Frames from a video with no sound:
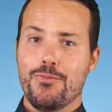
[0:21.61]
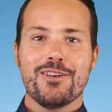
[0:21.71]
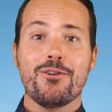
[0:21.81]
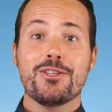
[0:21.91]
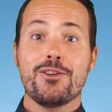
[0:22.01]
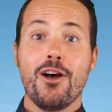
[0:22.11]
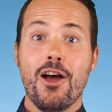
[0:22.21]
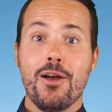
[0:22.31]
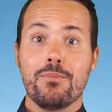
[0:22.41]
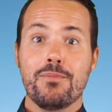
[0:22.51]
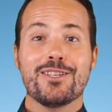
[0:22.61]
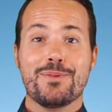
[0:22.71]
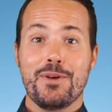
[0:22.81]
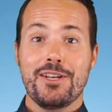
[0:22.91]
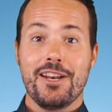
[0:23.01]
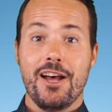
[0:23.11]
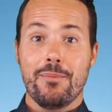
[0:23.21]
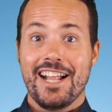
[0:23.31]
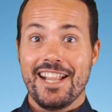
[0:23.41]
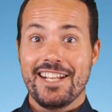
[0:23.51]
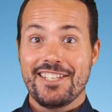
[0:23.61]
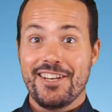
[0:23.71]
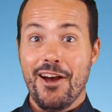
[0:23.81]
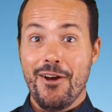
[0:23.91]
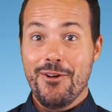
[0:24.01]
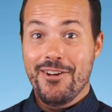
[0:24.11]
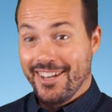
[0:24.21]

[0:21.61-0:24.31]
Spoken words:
So it's time to speed it up. Let's go.